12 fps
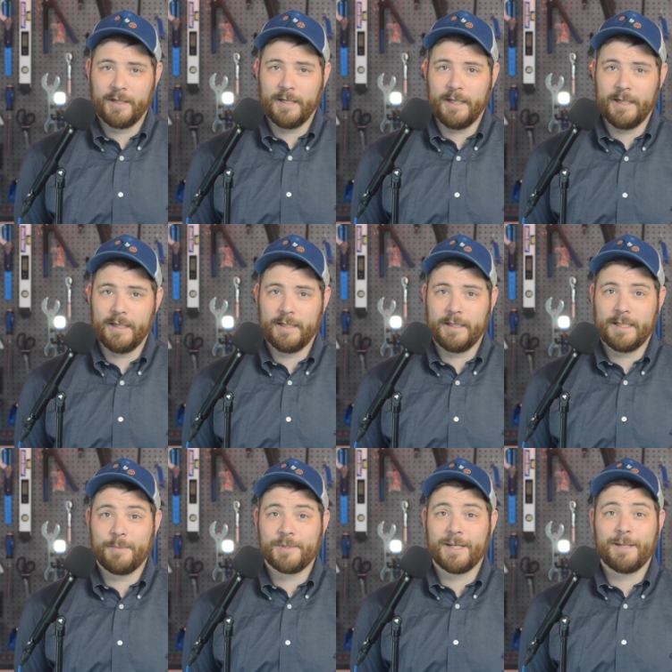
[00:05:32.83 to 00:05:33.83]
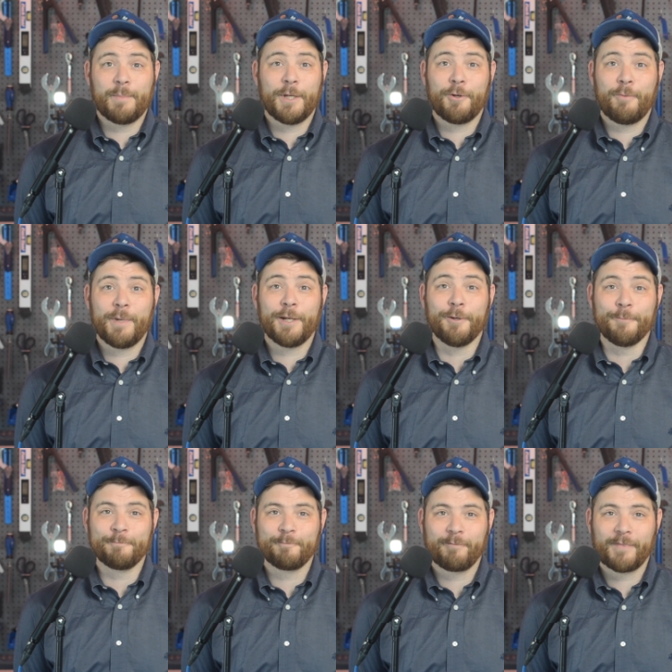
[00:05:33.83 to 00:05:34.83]
and it keeps getting bigger and bigger.
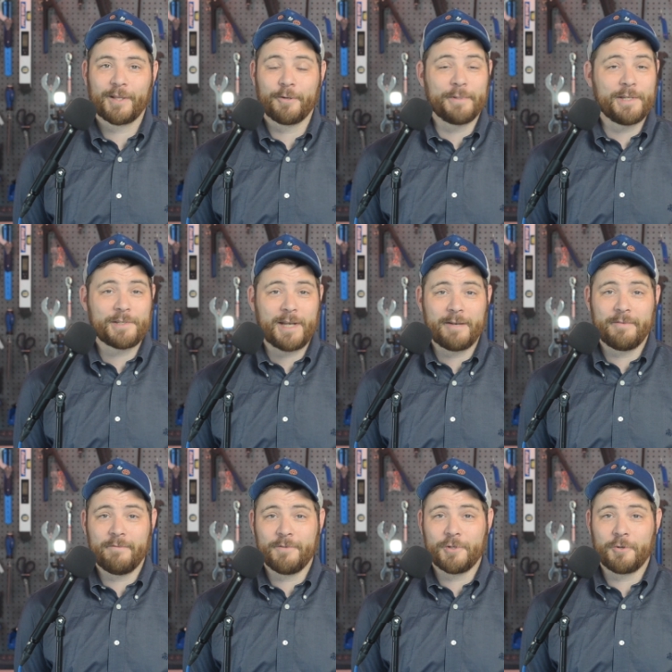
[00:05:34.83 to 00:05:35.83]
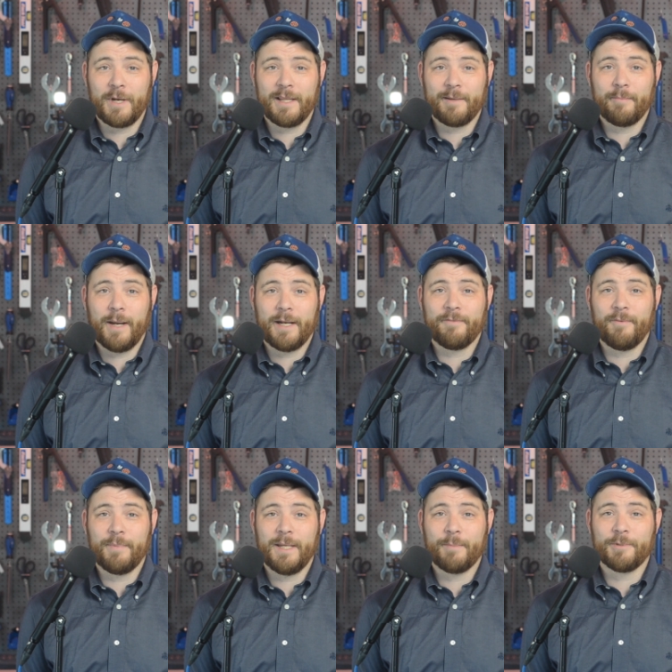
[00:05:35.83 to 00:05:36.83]
With this kind of inventory, they might
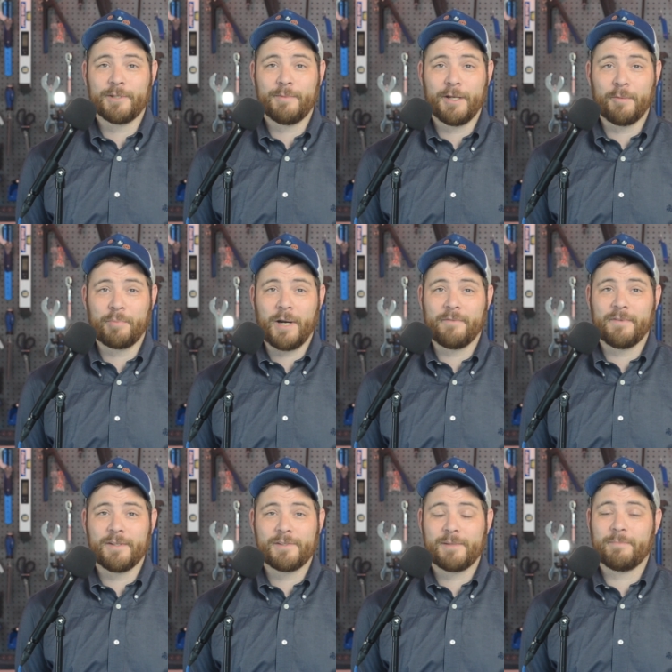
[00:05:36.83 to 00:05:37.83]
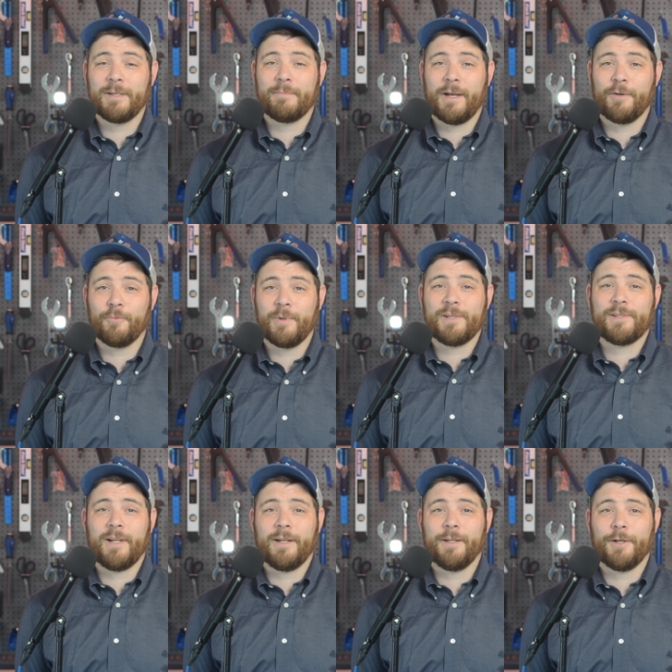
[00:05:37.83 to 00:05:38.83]
even be able to make a profit simply by
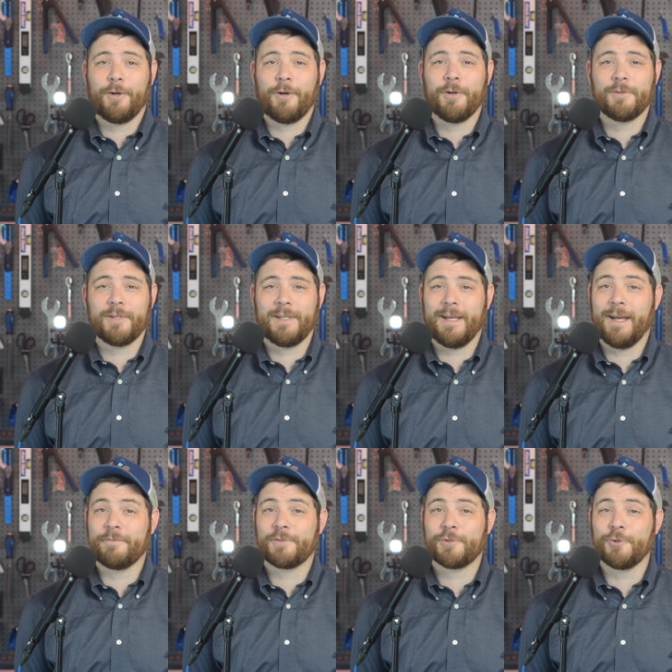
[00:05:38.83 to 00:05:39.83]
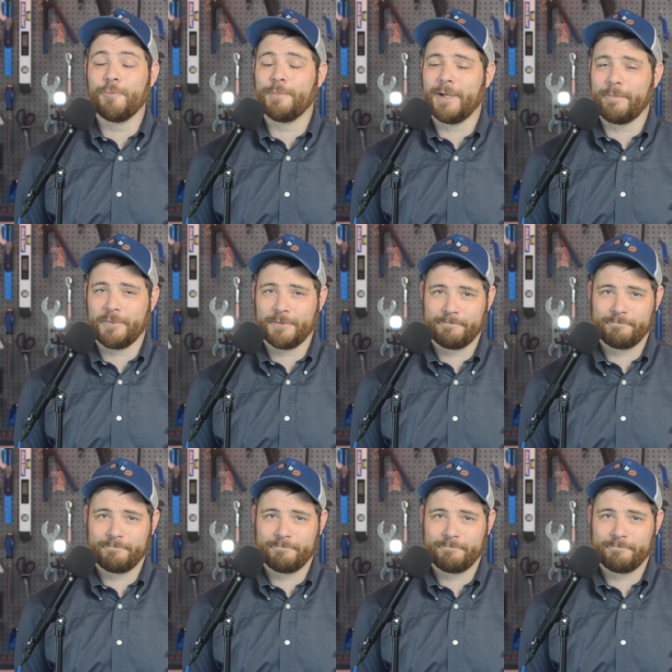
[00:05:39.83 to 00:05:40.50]
reselling the cars that they have scooped up.